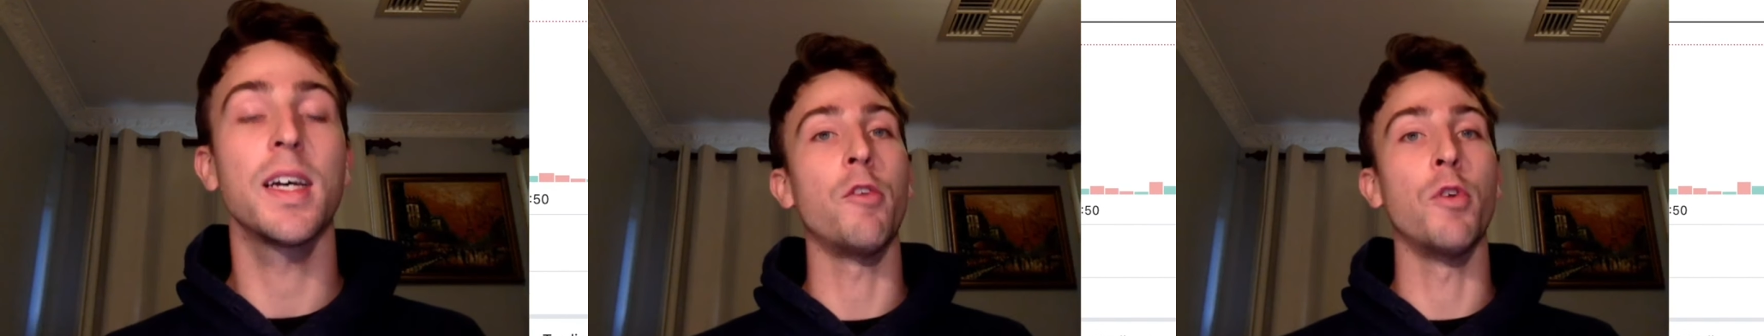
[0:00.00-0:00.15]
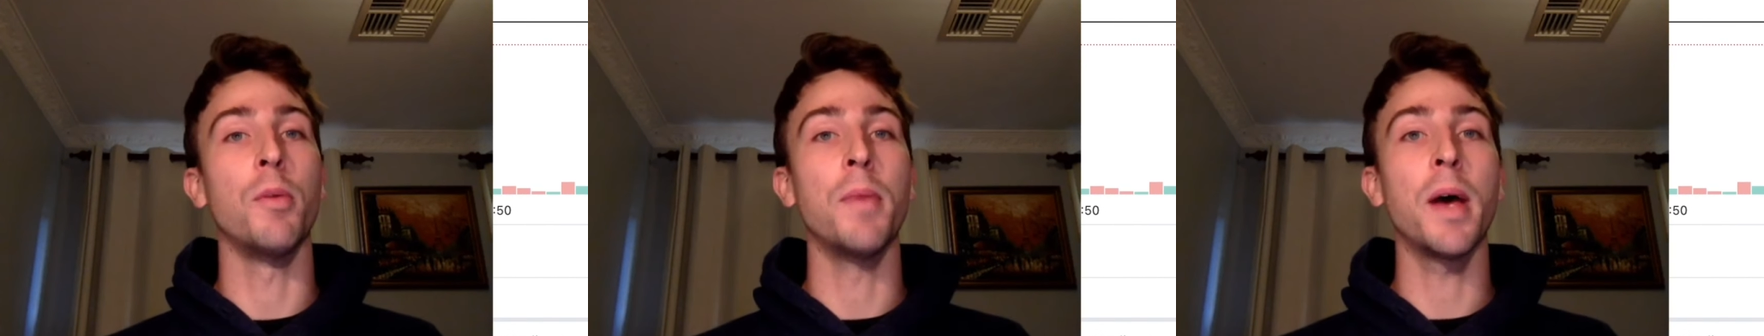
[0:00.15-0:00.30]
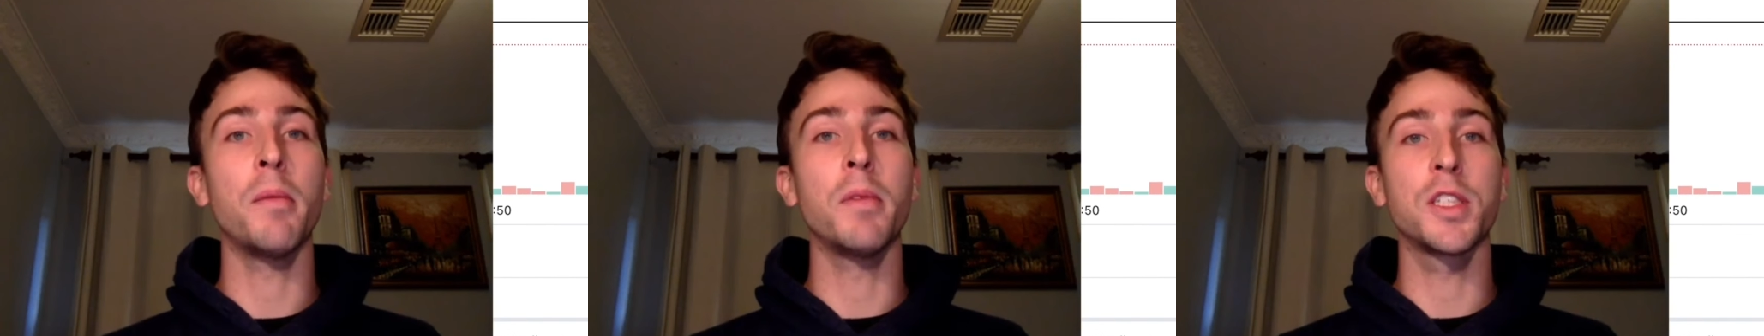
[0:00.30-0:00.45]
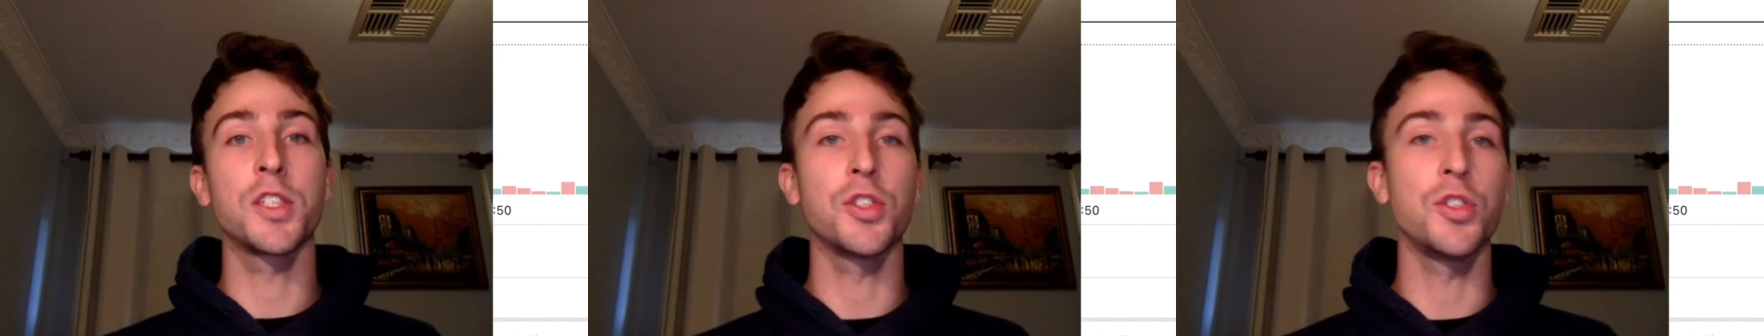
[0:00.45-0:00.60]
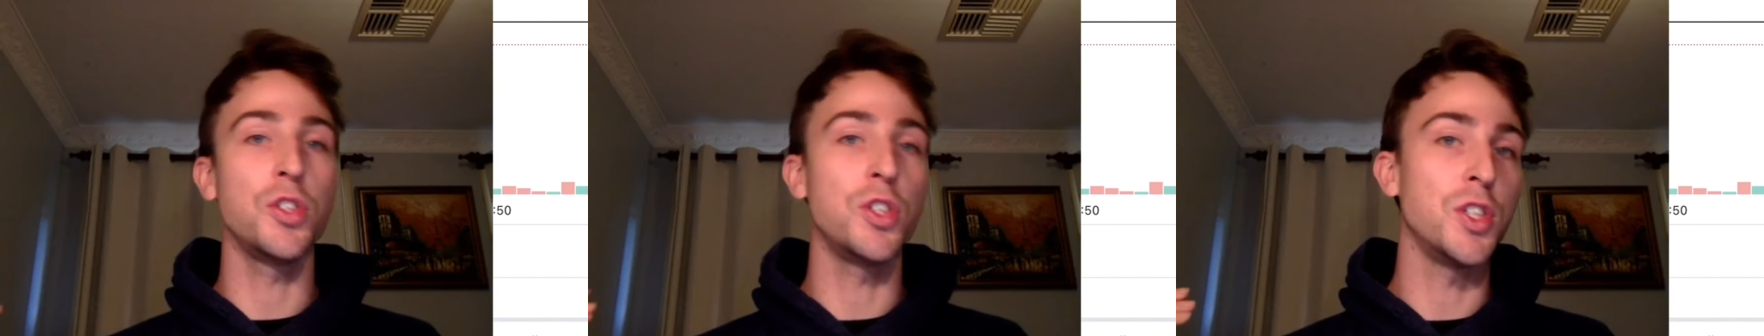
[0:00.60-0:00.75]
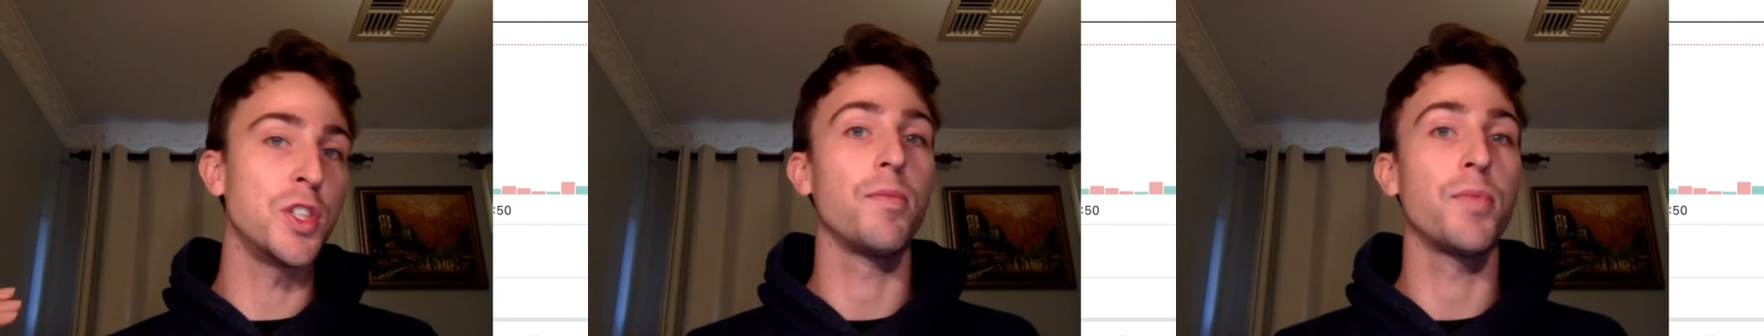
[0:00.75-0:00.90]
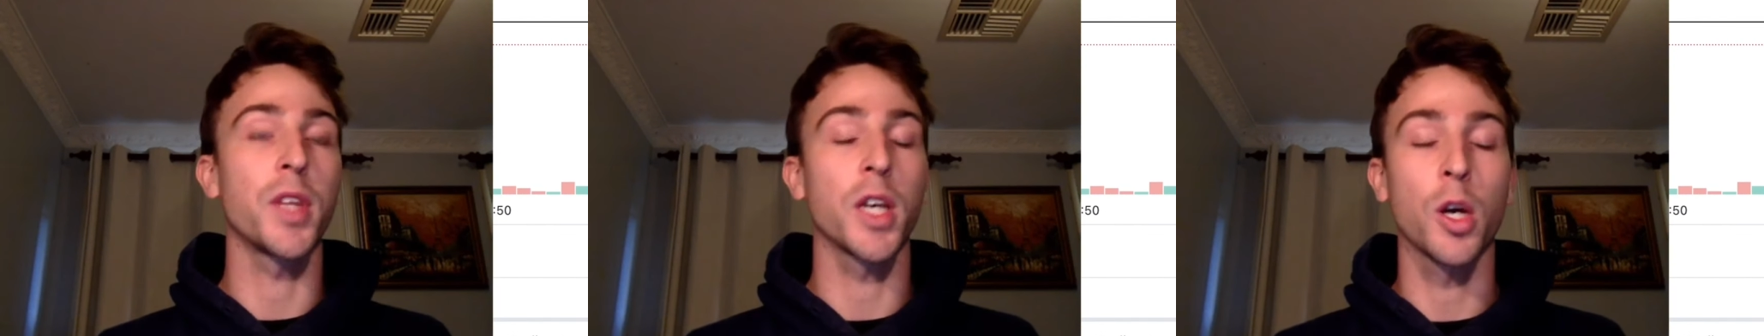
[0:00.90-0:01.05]
Remember to
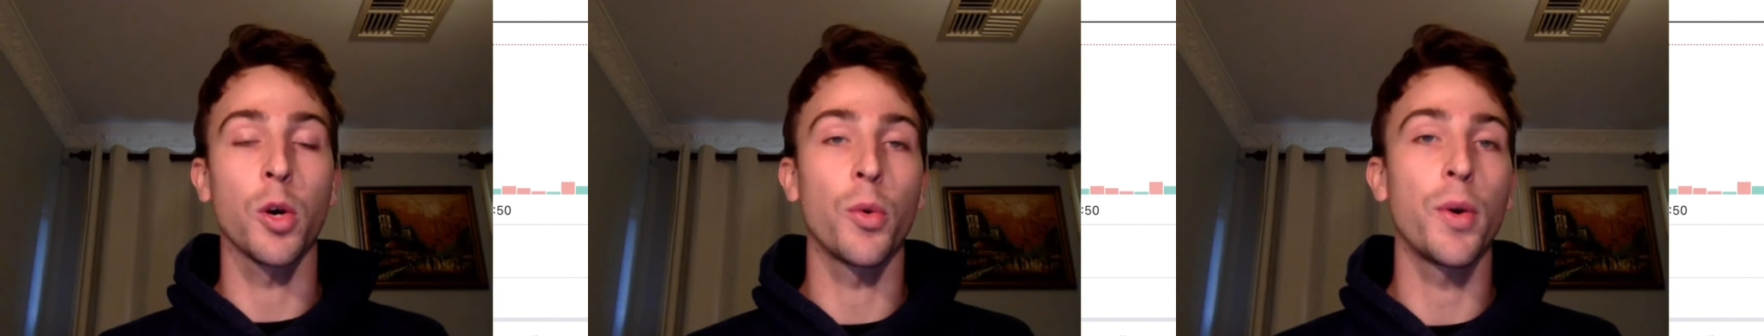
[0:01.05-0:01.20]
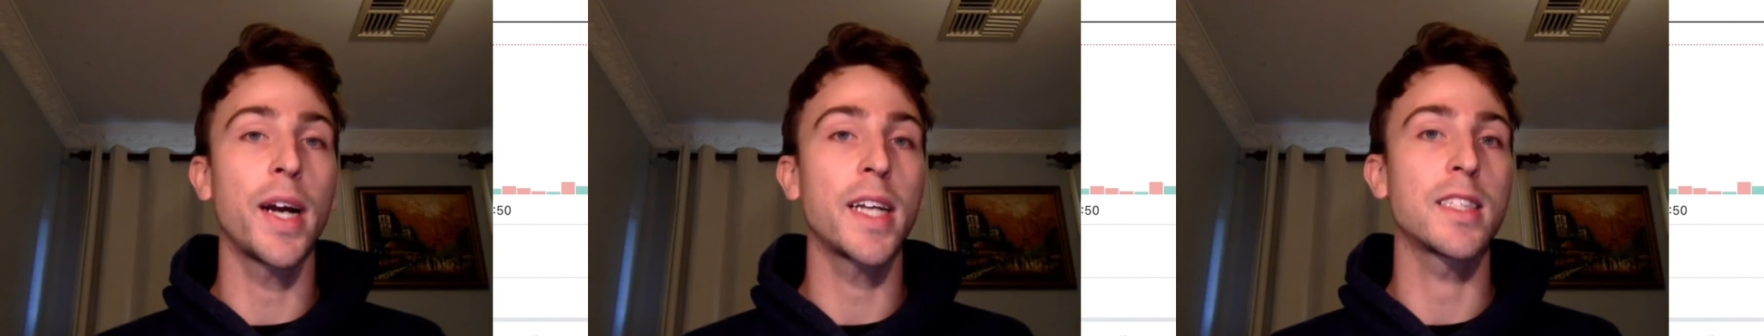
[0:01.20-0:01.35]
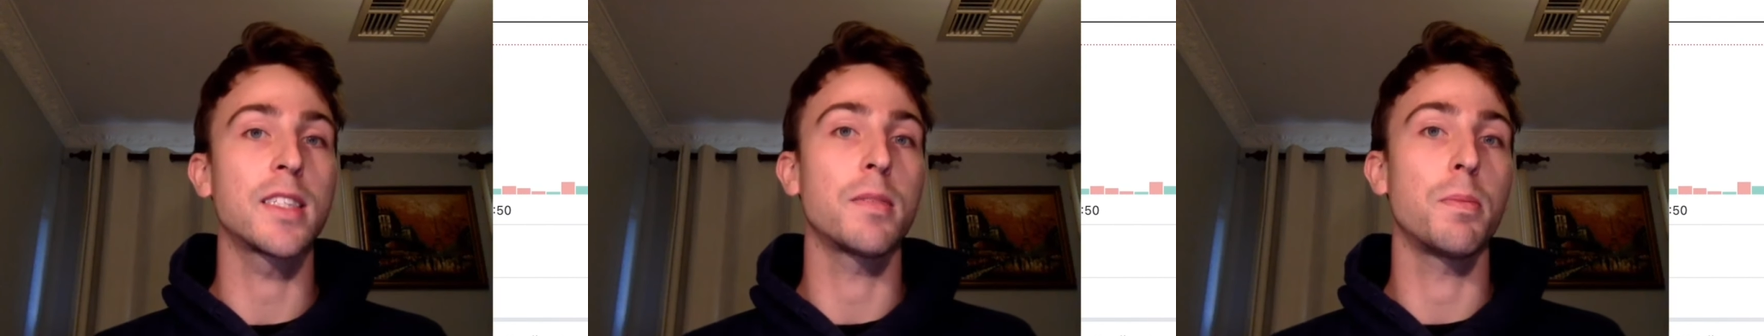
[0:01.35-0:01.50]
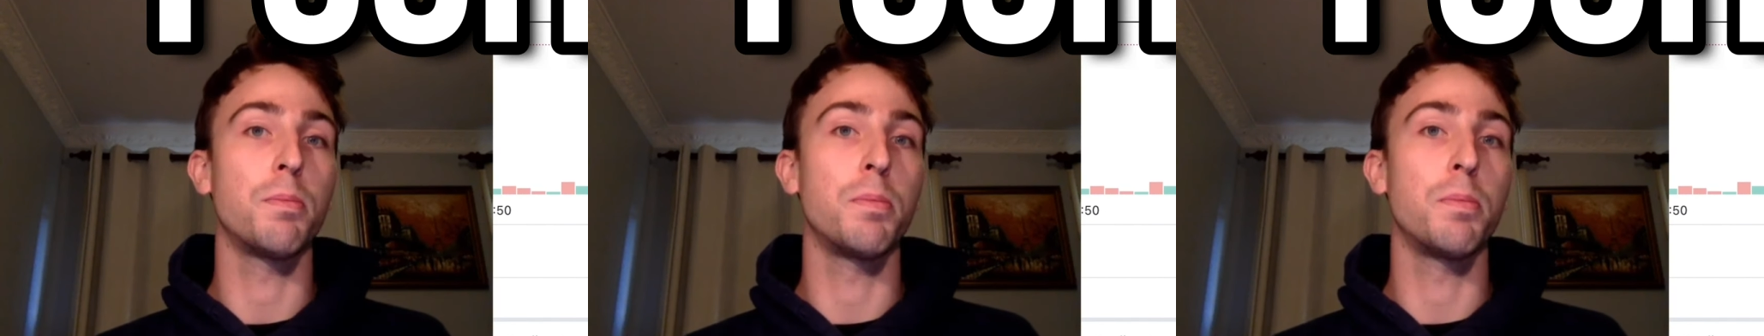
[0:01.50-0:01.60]
use the correct